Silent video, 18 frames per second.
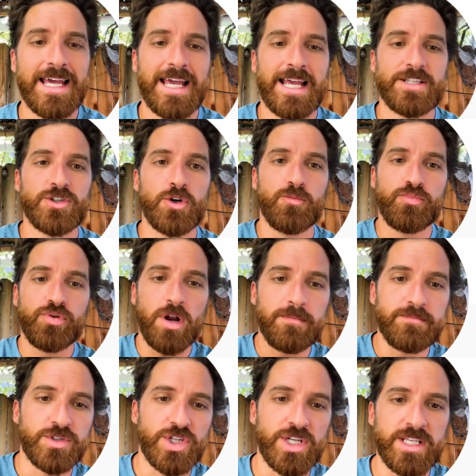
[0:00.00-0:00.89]
And so
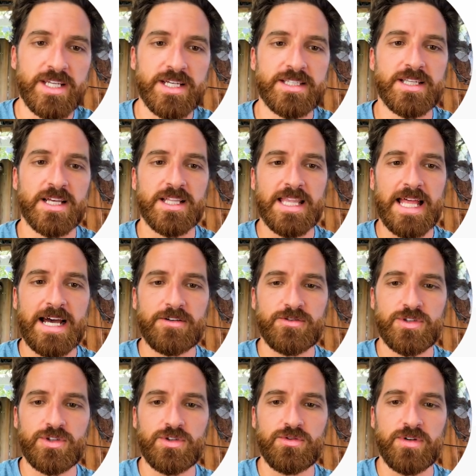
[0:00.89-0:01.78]
Prompt Genius
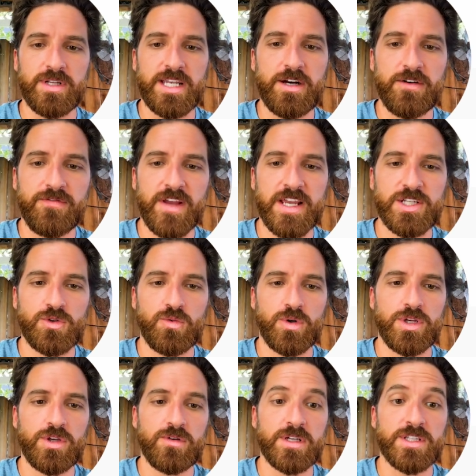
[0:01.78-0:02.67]
allows you an interface
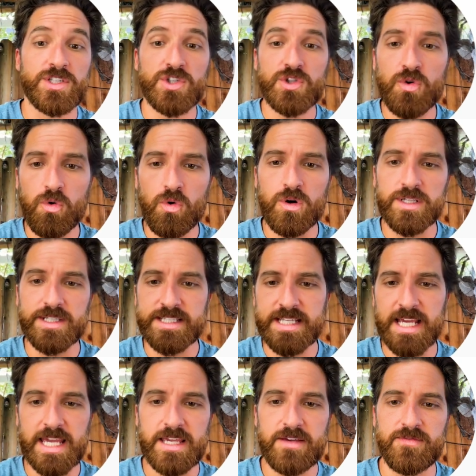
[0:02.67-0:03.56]
where you can store and
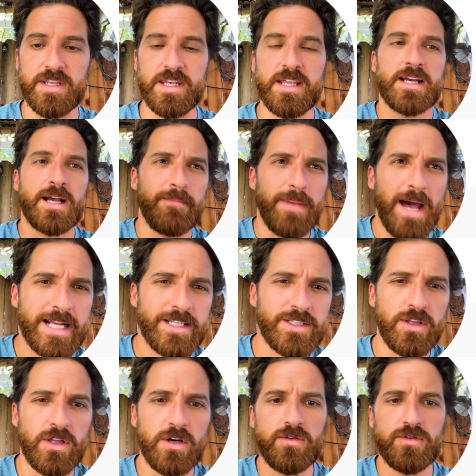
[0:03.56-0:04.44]
save and come back
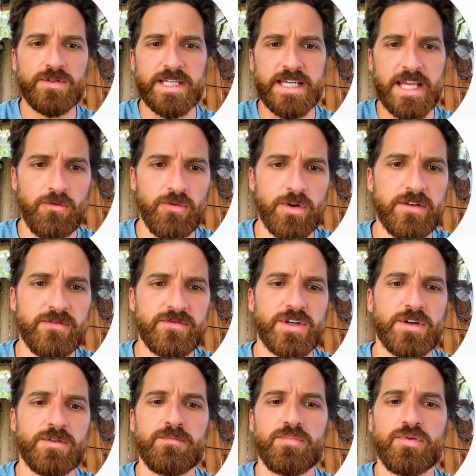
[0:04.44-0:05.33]
to those and get rid of
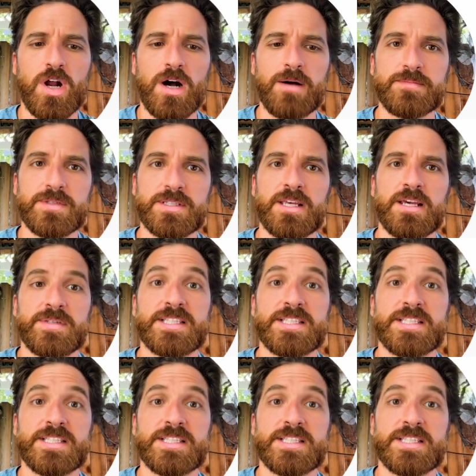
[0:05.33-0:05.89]
certain prompts,